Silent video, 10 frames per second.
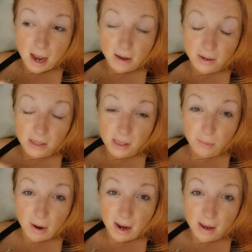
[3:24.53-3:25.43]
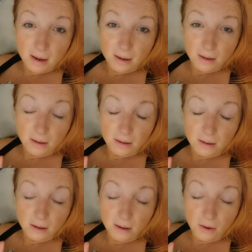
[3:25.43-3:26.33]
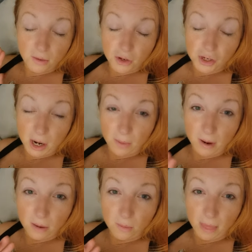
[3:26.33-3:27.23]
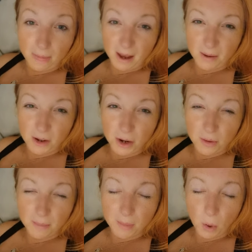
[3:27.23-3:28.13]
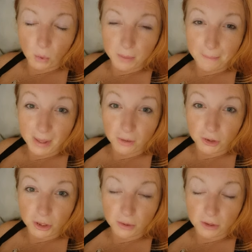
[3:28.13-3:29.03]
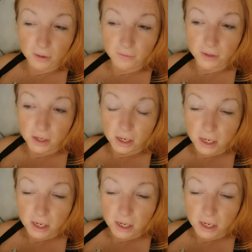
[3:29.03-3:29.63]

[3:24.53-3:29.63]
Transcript: I've had to spray the shower with that, you know, the mold and mildew stuff.